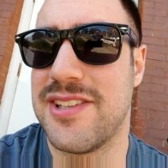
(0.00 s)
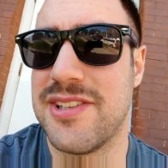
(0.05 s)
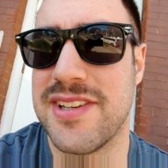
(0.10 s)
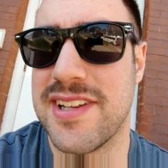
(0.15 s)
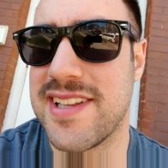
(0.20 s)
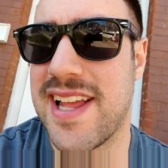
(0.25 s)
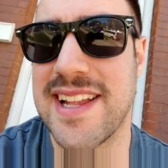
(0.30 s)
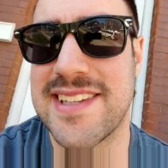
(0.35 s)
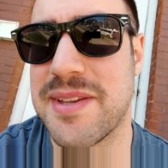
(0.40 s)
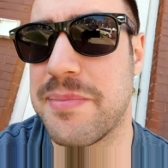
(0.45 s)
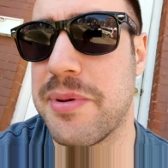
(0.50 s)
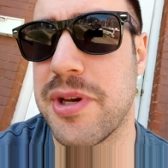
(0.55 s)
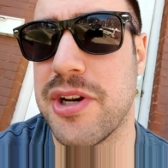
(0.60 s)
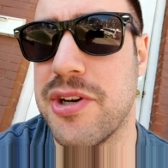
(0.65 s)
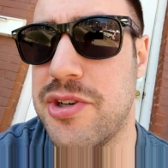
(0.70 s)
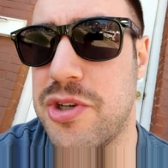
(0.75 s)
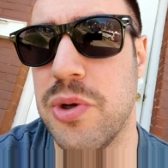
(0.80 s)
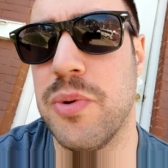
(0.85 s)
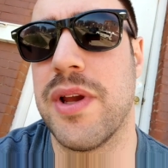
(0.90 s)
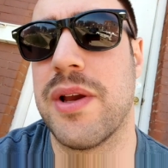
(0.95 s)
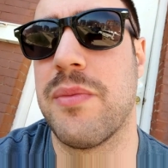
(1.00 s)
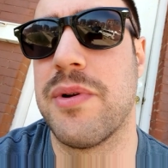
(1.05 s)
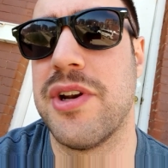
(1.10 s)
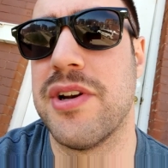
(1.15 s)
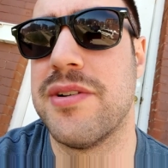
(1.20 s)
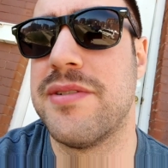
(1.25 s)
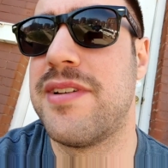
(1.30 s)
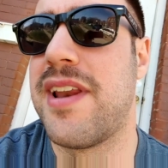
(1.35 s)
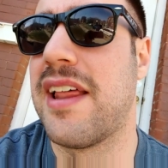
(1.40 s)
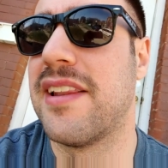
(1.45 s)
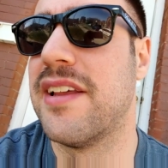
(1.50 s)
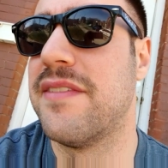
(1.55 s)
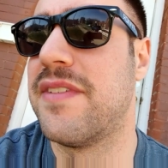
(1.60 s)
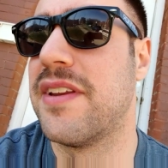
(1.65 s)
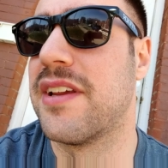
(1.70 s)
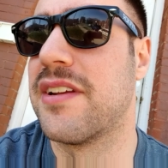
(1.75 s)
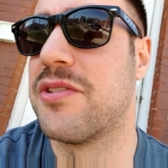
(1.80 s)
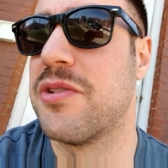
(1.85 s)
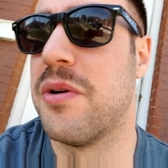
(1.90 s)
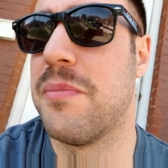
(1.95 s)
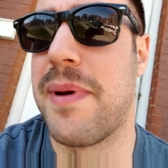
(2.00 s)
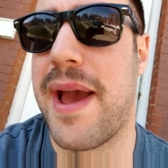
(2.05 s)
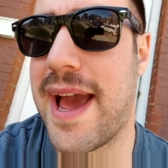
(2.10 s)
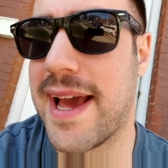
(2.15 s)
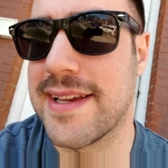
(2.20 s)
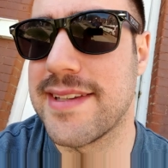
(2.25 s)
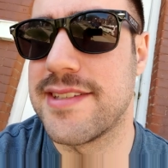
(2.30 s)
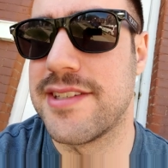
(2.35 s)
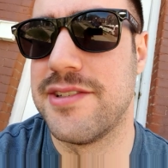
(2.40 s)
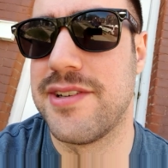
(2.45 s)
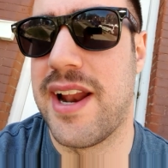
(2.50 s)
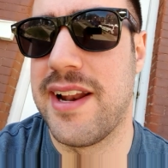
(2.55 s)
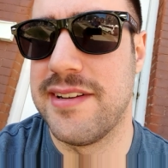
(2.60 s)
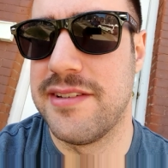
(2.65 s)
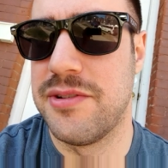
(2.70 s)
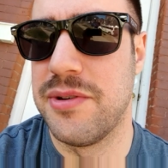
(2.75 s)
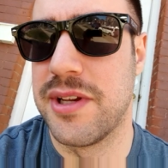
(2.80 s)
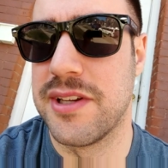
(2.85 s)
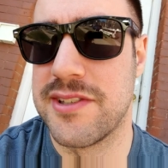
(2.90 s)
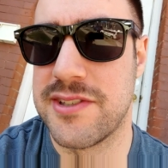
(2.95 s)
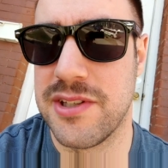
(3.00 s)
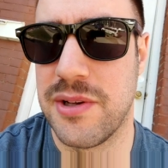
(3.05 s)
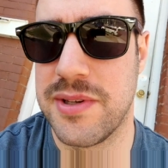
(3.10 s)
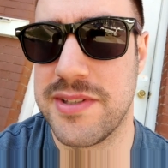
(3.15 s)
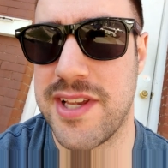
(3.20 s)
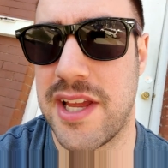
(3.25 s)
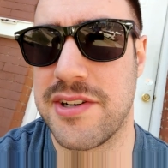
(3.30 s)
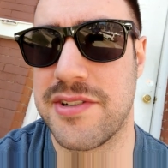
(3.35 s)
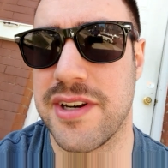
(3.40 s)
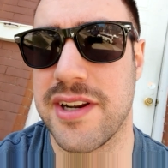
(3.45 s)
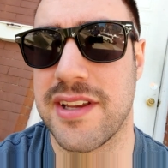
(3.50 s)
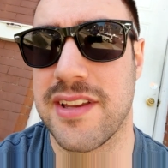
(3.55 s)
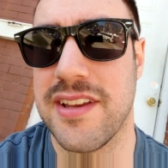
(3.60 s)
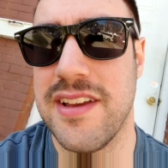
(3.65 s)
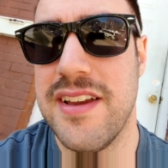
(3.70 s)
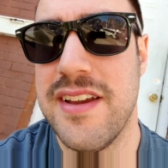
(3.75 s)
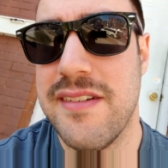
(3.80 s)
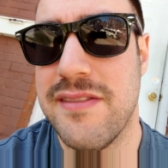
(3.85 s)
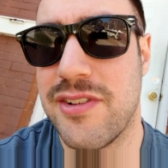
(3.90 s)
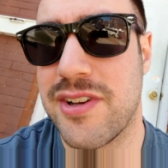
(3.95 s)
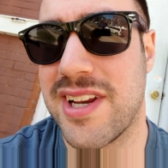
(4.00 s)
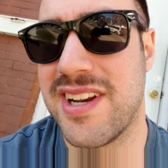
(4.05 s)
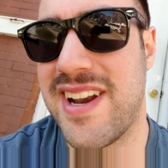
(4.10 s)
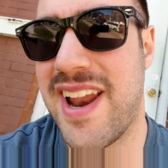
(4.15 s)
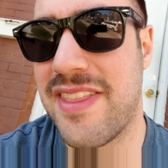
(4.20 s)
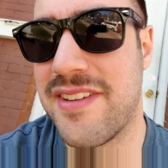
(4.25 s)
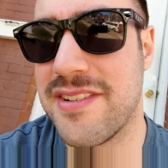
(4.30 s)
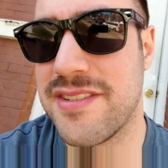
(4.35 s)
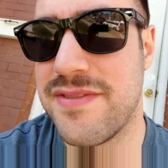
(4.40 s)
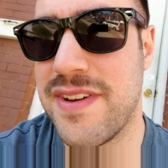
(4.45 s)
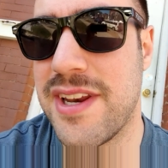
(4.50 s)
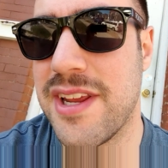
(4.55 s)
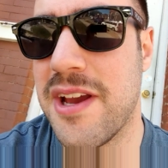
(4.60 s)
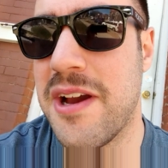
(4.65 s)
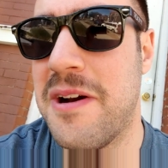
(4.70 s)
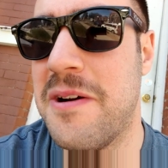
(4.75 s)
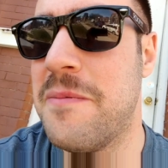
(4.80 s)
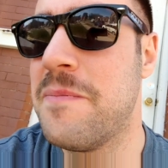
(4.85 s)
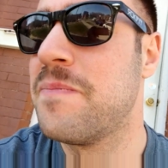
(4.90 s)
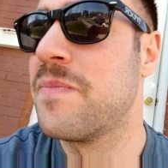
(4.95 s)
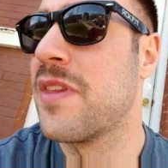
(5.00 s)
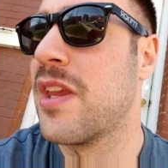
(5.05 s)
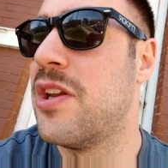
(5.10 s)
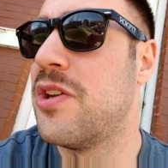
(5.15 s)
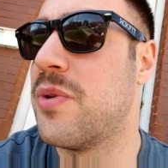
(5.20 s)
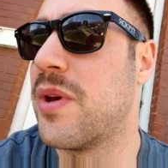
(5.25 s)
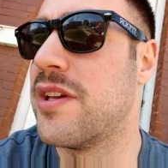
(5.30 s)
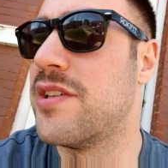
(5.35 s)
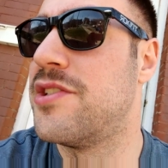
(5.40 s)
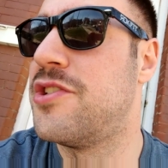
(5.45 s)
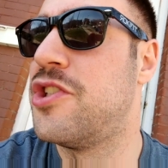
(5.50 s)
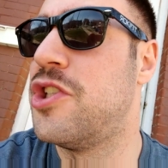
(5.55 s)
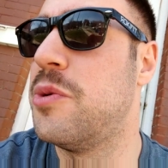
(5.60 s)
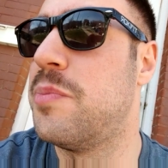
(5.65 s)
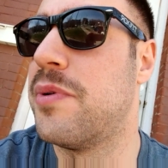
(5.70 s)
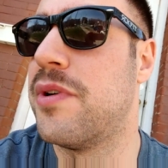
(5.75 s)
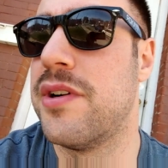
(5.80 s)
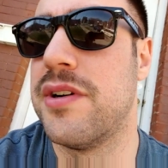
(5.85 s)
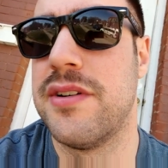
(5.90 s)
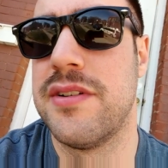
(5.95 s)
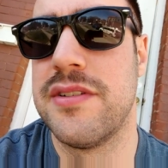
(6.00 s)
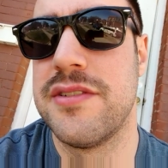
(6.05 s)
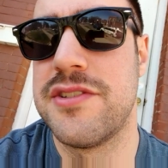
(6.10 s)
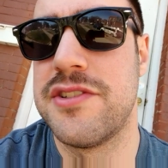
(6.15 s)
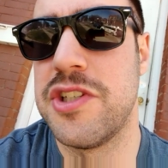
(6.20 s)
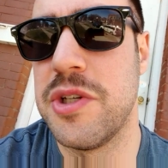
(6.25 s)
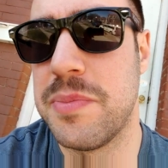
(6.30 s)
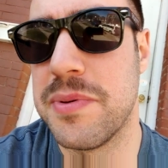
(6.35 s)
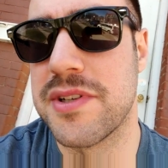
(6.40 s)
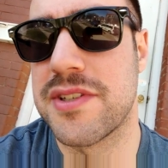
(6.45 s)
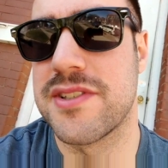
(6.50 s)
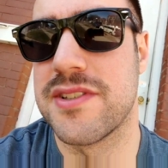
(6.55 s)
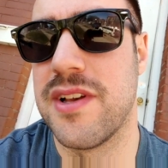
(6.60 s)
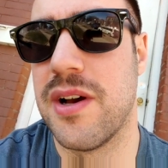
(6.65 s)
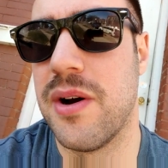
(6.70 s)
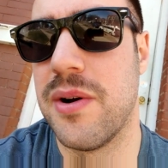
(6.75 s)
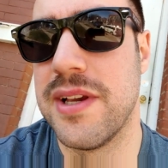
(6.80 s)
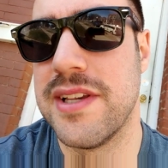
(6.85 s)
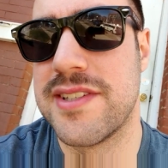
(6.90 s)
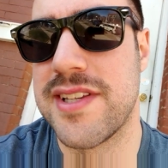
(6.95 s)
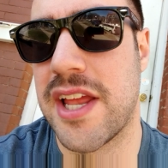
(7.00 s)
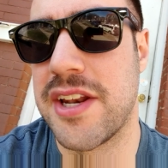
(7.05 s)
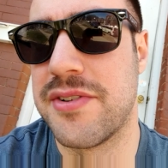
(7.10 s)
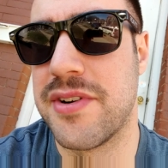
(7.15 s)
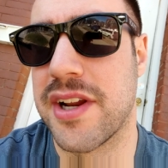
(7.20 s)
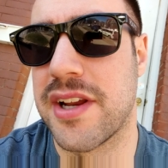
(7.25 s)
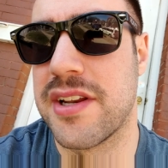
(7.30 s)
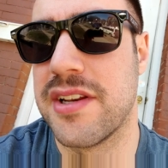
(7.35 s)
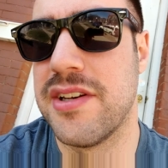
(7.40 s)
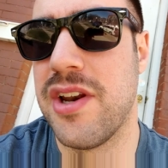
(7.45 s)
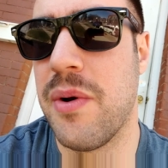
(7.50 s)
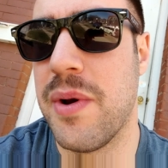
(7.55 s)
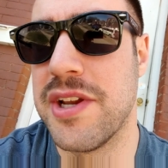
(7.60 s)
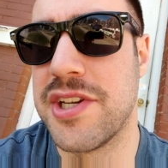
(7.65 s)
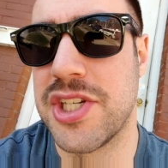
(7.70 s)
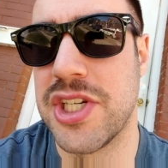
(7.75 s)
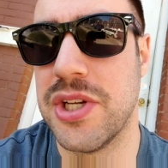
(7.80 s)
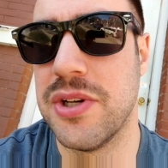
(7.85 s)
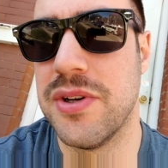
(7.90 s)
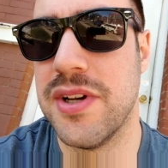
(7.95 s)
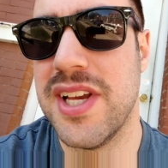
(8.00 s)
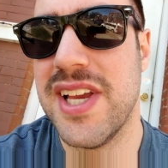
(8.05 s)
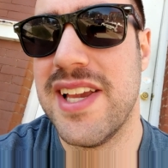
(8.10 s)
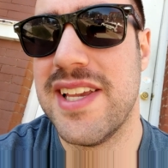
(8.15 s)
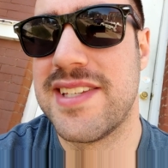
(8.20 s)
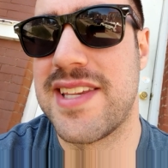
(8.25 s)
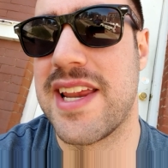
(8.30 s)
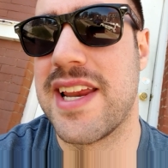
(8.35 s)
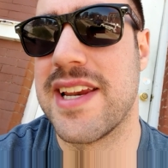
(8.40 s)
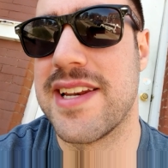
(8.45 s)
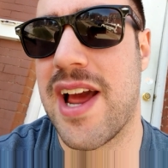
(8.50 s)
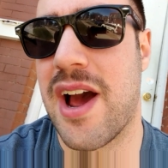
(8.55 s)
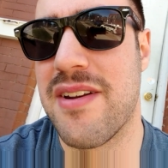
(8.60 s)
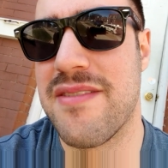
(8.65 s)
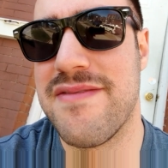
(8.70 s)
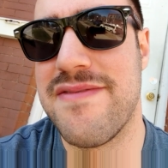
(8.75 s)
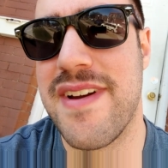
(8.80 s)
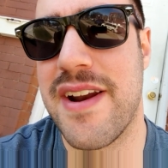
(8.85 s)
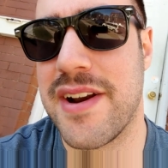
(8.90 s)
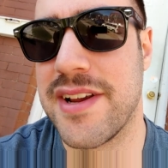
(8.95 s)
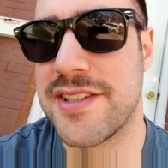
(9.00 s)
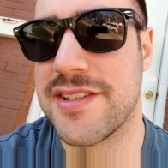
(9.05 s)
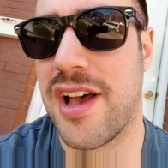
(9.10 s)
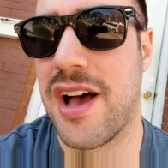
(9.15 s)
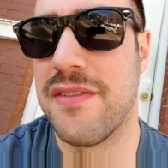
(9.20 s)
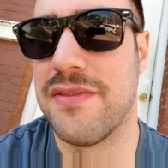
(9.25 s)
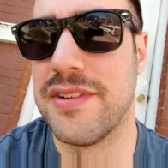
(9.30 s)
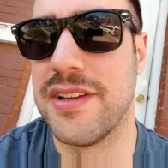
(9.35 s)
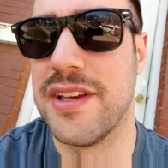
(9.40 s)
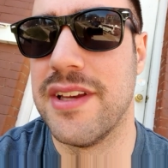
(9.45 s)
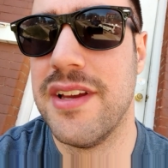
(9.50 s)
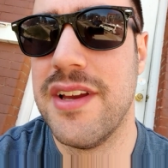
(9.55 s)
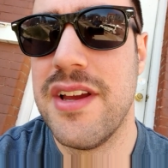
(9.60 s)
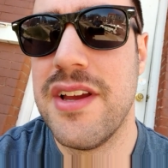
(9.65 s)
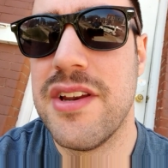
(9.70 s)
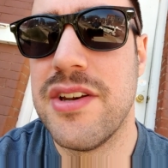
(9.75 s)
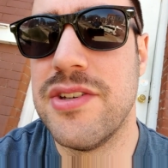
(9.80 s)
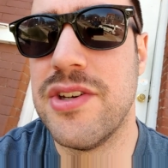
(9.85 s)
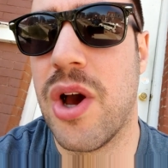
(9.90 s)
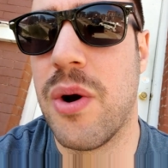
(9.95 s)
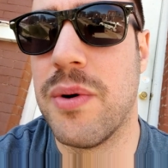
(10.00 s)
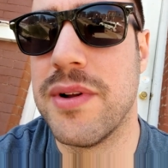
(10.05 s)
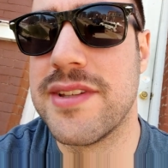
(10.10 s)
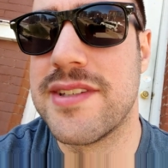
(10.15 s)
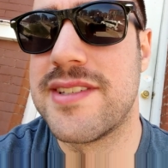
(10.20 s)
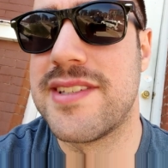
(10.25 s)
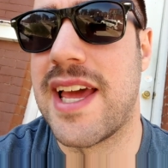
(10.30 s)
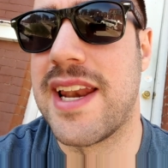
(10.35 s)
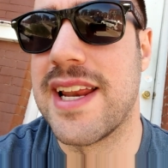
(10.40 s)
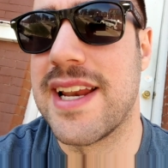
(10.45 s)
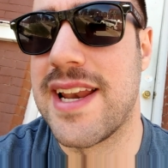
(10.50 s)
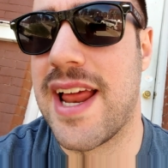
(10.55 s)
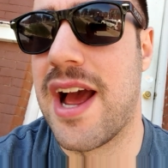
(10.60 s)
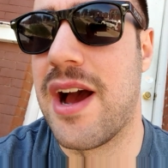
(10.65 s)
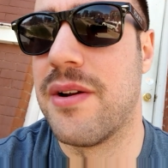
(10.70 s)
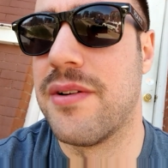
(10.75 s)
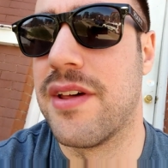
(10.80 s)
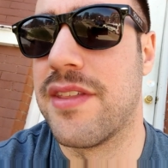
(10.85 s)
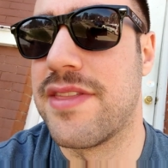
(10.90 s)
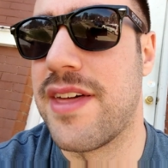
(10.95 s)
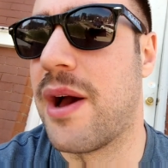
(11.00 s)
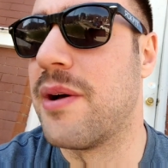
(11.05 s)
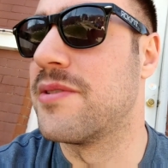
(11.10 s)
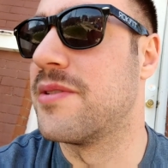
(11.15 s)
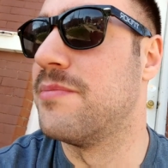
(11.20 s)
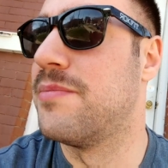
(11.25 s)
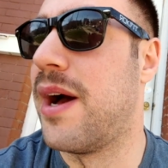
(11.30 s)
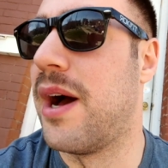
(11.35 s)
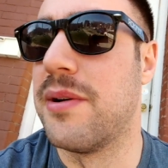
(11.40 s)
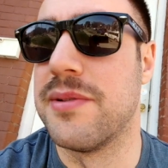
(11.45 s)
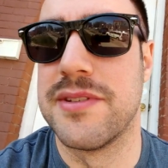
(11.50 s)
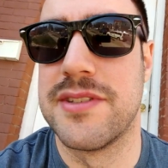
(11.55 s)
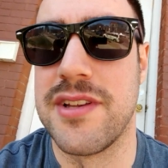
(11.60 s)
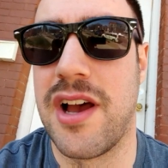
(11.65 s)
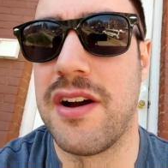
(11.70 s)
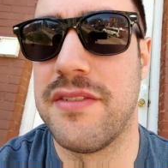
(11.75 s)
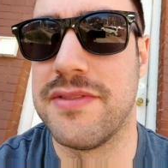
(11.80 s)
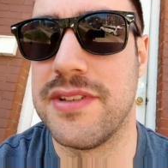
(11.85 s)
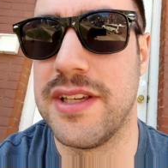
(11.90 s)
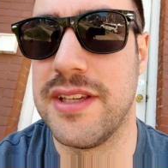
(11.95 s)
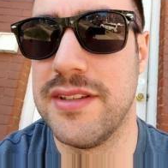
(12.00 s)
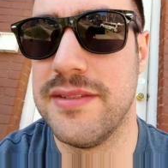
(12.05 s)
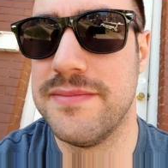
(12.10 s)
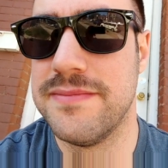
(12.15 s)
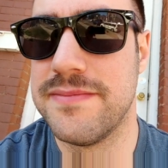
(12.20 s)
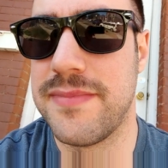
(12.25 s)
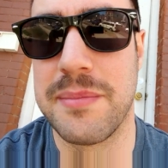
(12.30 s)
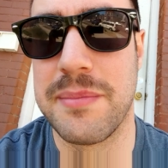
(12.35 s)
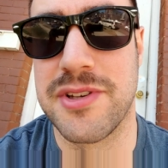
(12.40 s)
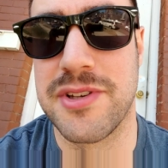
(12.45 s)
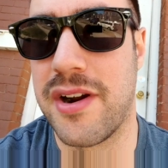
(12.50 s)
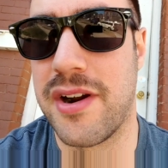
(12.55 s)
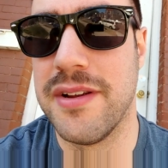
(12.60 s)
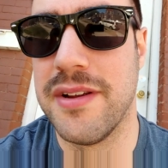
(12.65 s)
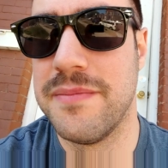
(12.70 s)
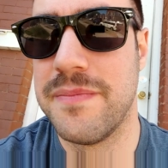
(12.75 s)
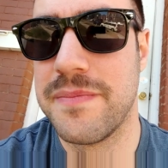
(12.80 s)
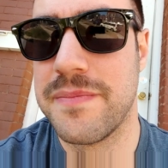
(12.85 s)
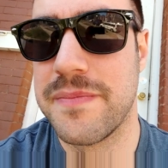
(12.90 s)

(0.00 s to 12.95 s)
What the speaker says: It's not something you're doing when you're deadlifting to a max. You're not doing a slow eccentric. Look at Nether's video, doing a super slow eccentric, no issue, setting it down very softly. No one's setting down 1,000 pounds softly. I'm sorry.